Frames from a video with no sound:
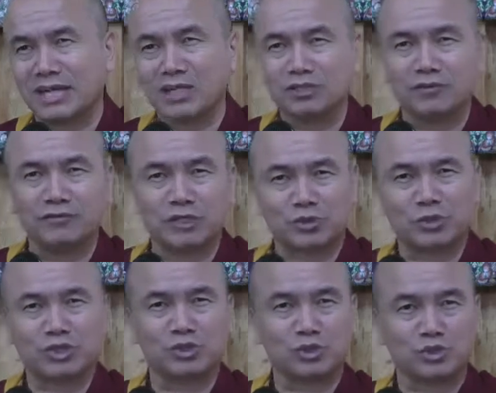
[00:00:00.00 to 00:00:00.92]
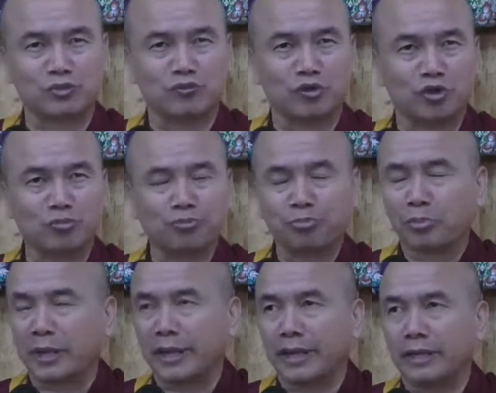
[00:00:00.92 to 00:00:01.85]
ultrafiltration and so forth.
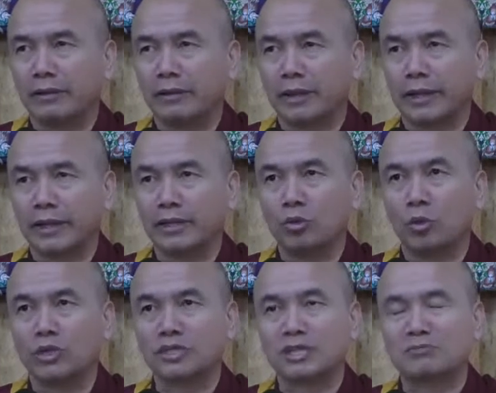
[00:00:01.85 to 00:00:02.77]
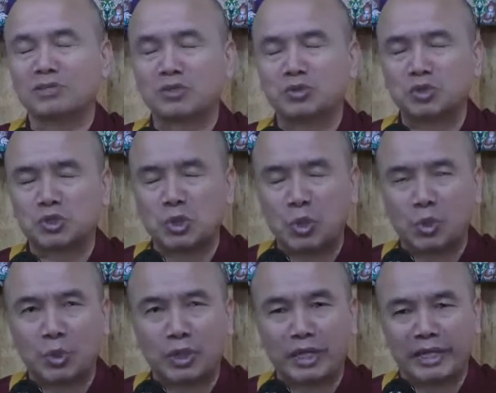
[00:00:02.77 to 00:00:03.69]
And then the water comes out so
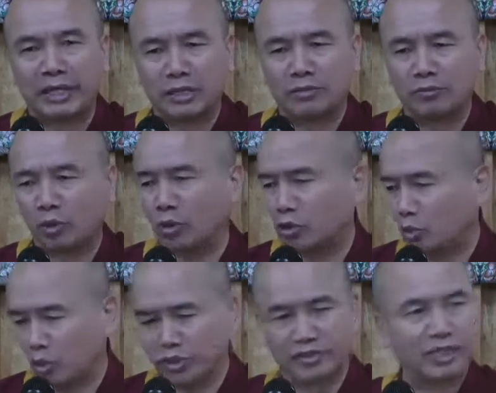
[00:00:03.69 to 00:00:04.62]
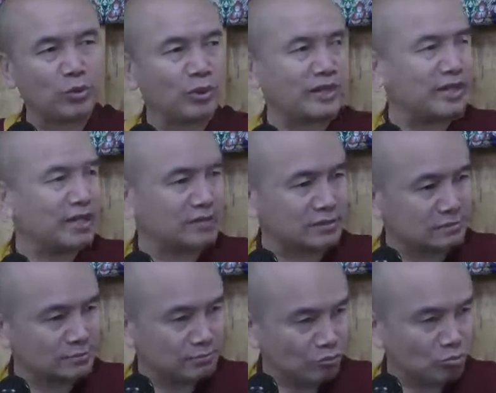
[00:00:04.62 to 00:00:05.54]
clean. All the water that we get,
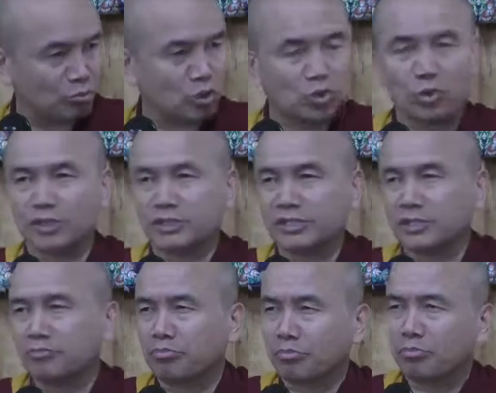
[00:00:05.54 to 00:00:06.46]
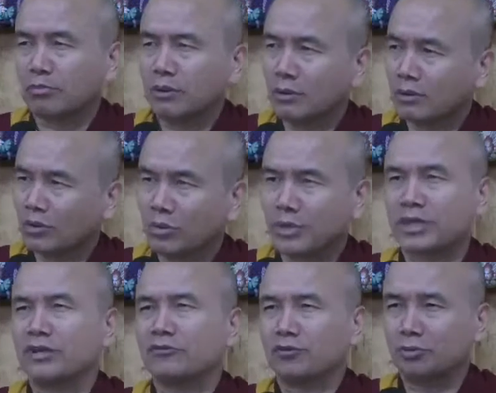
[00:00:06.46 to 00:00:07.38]
bottled water, we
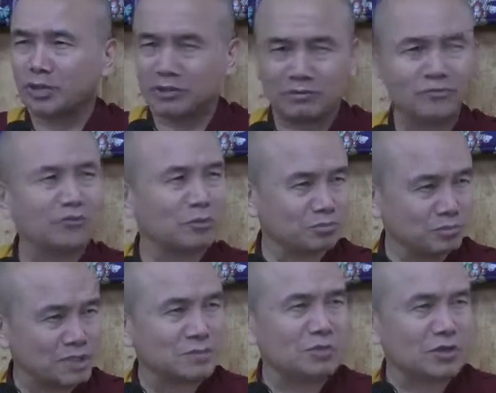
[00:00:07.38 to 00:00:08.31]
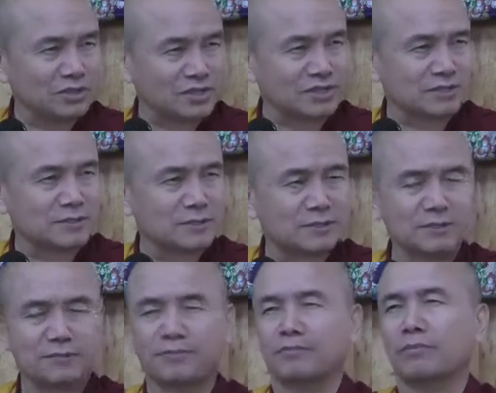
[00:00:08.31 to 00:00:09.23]
get it from this
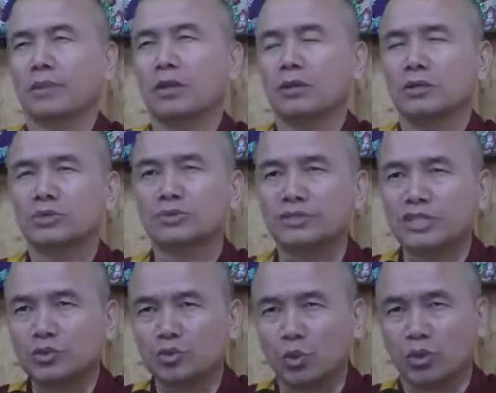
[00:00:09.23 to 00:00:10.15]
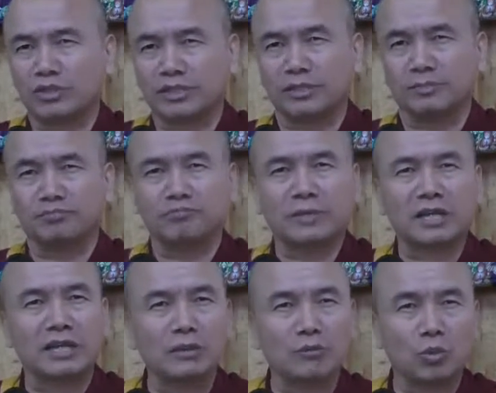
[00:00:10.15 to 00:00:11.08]
process. So this water, the
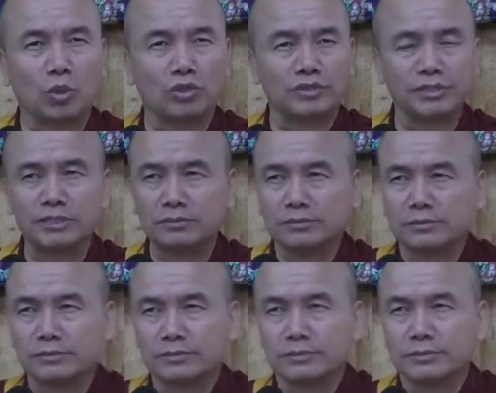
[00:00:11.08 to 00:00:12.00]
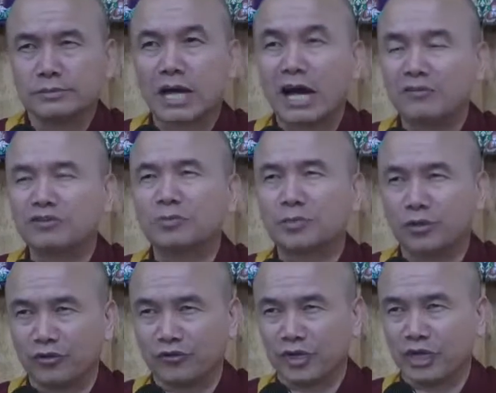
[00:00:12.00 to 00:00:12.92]
clean water, after
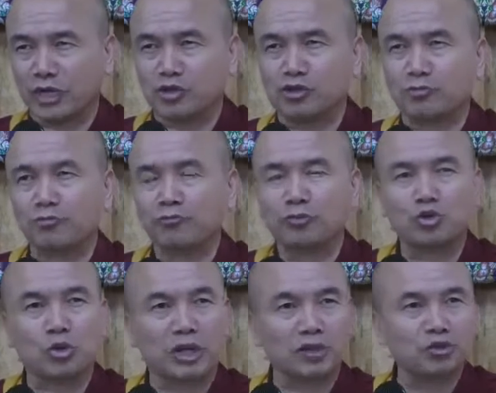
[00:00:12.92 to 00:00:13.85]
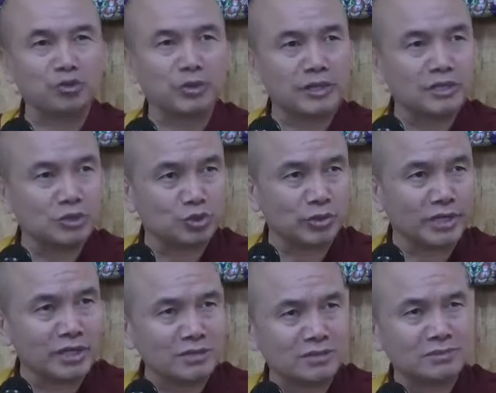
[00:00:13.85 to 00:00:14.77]
purification, you like to
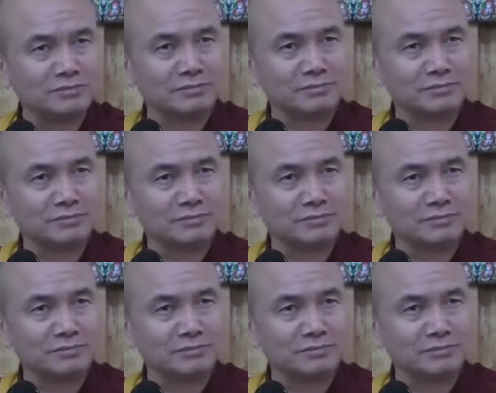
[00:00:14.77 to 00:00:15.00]
drink it?